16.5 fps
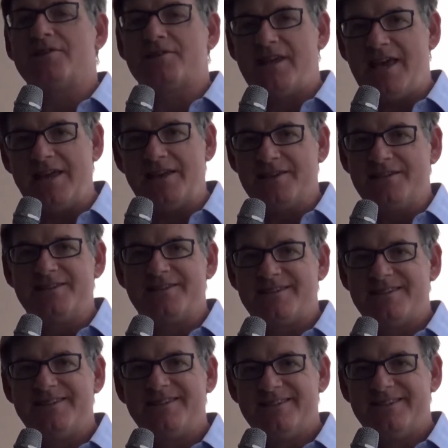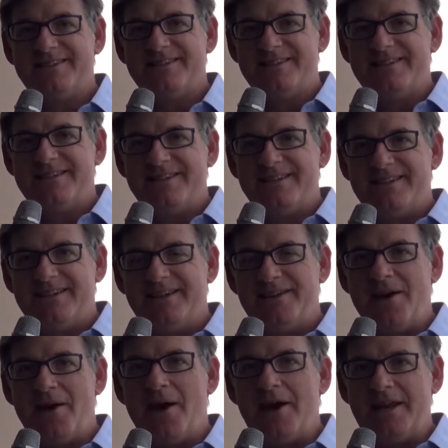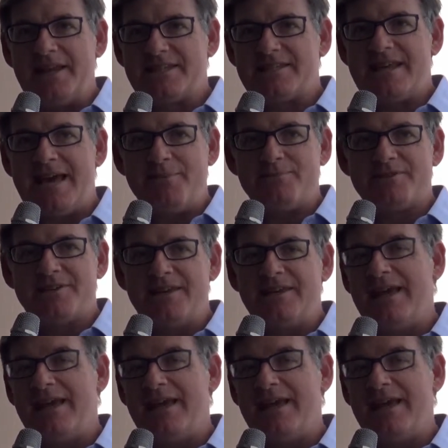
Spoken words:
skins, and accept that,